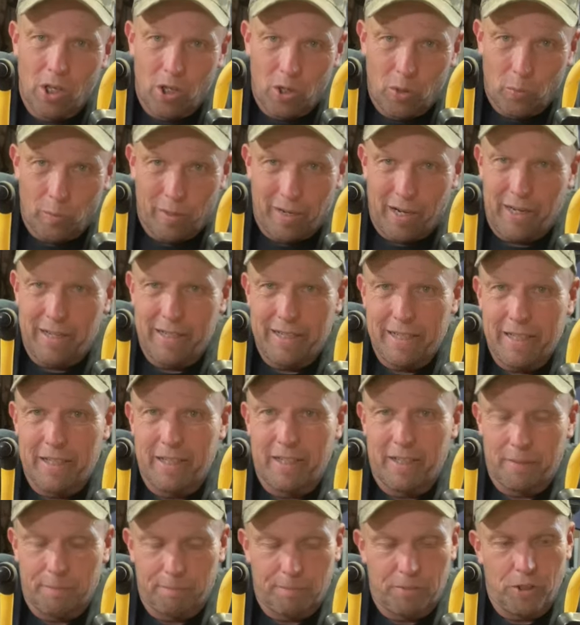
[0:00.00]
when I needed
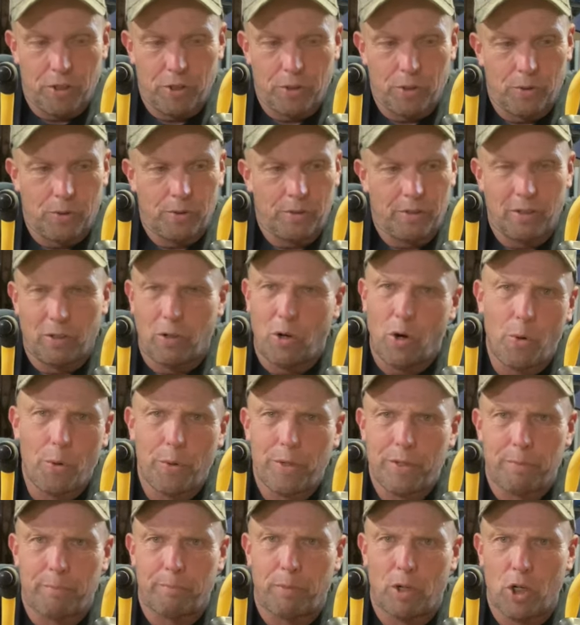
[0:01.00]
them to. They're
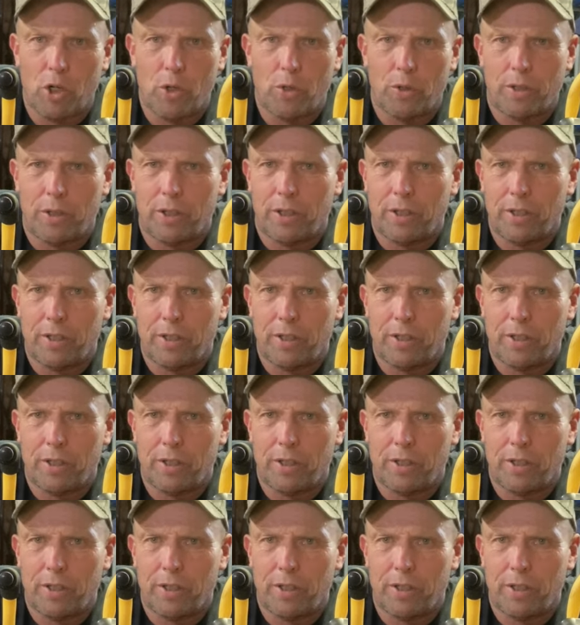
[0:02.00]
always broke